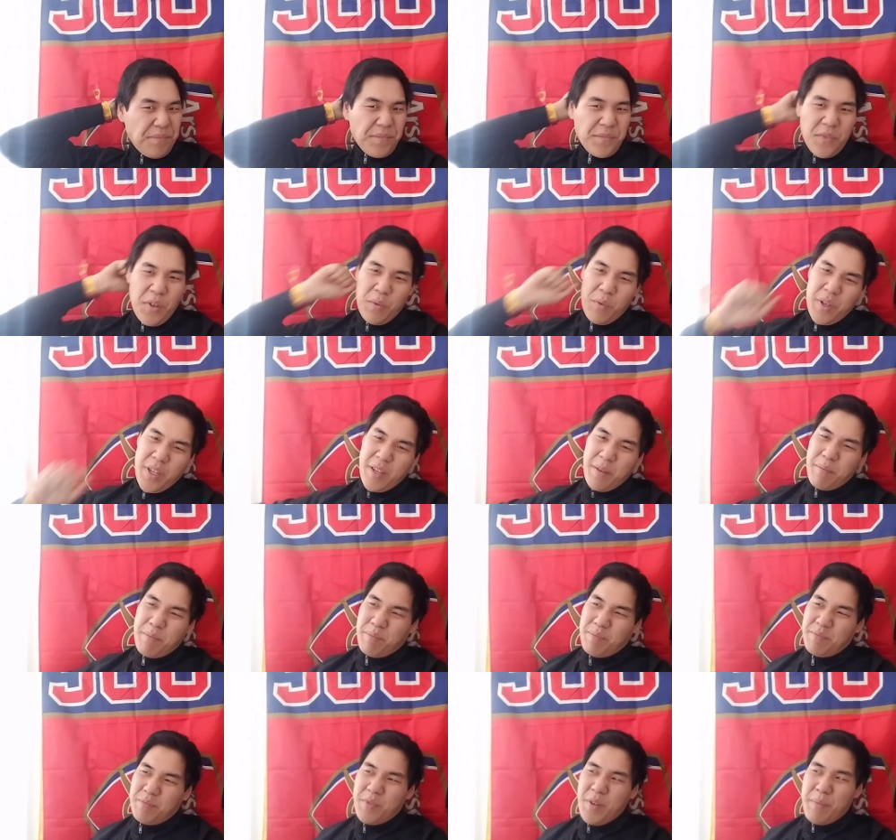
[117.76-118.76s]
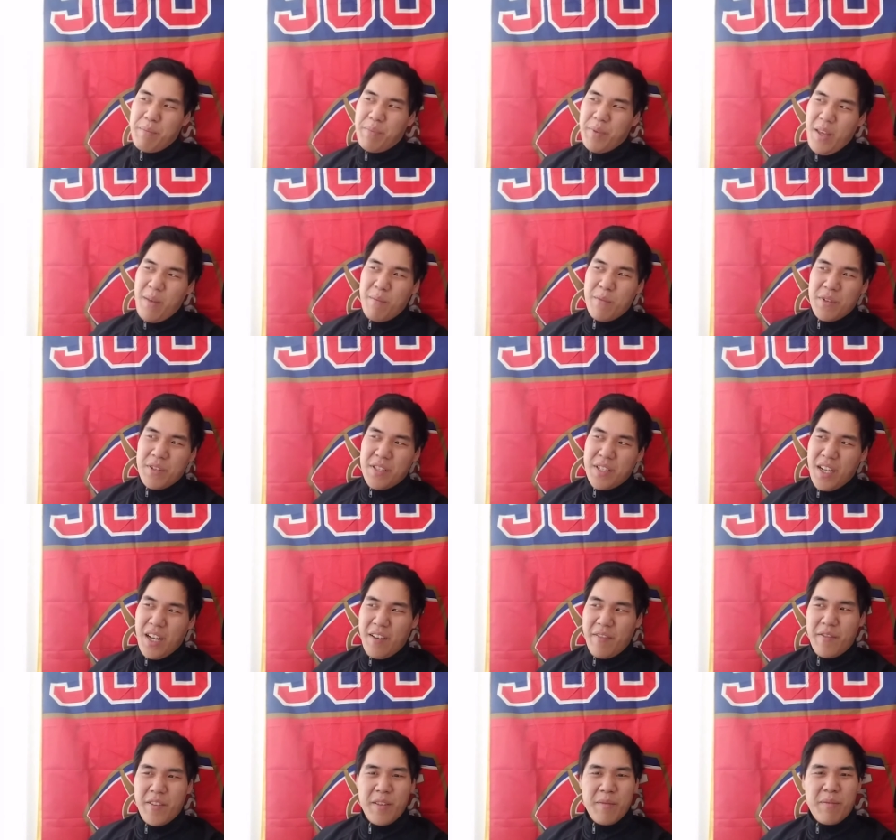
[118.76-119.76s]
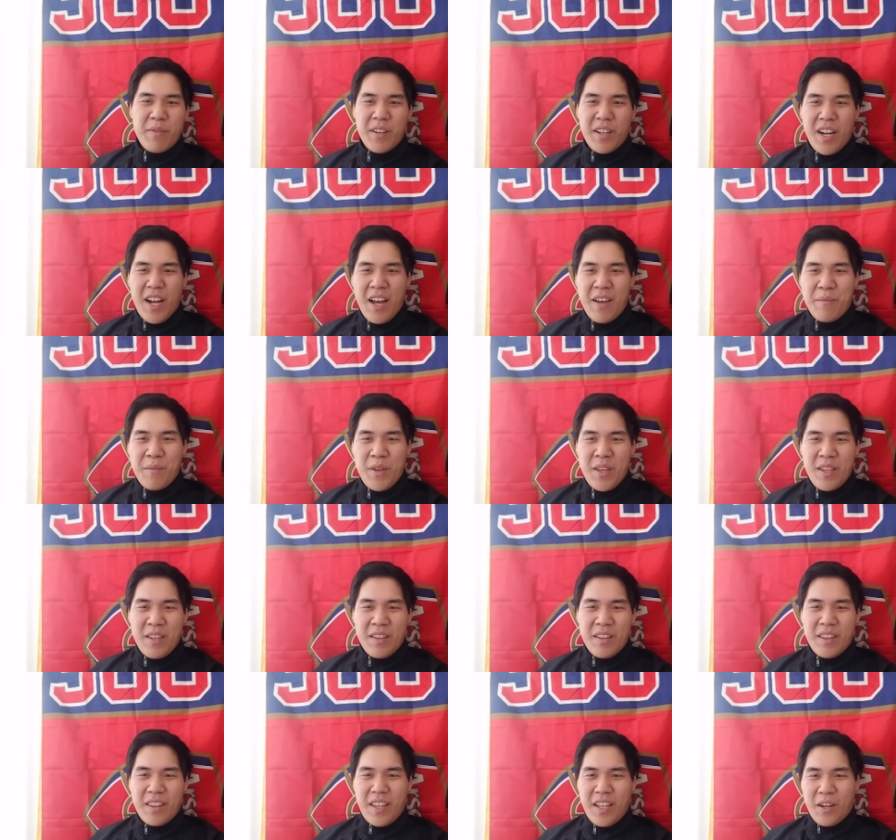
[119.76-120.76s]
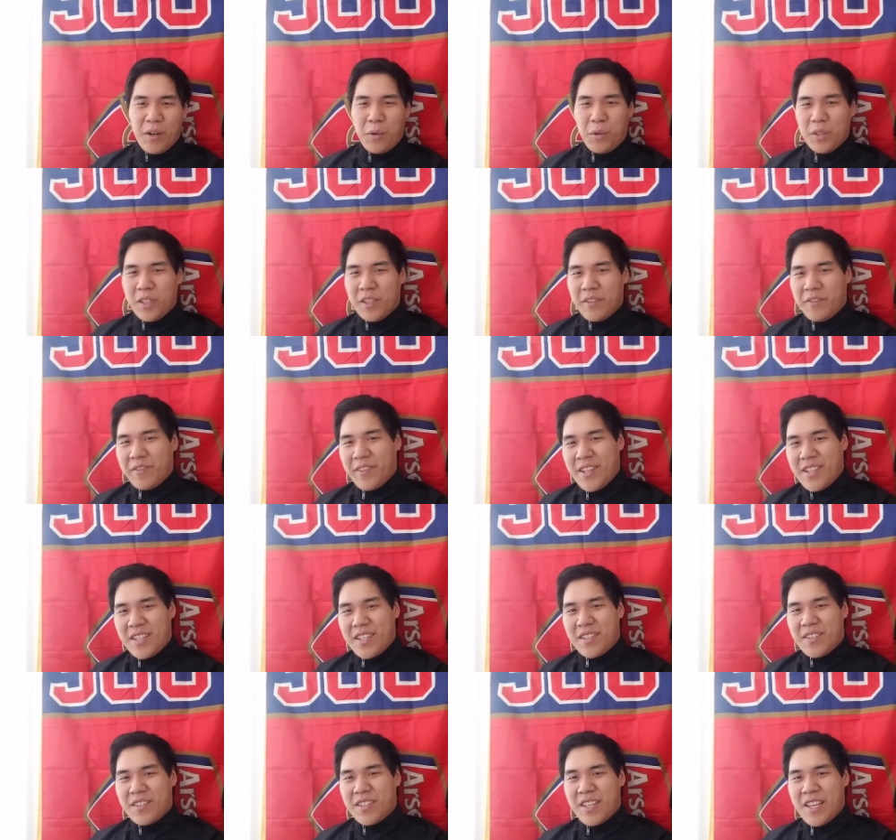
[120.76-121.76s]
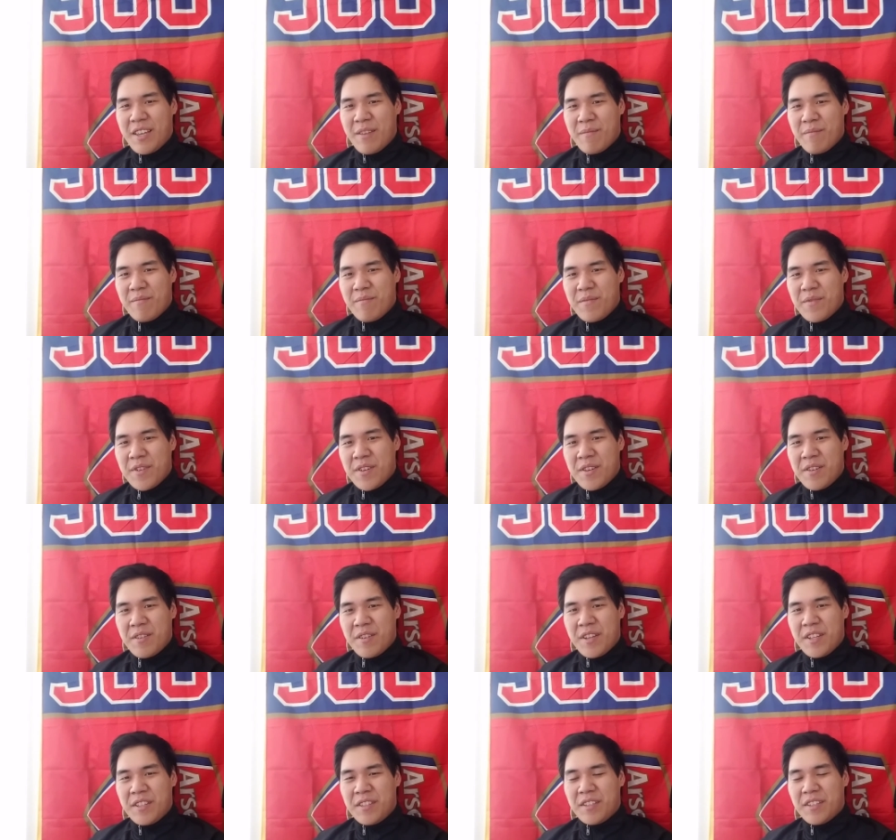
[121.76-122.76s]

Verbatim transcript: We could we blame Mustafi, but I mean that whole defensive scheme, you know, is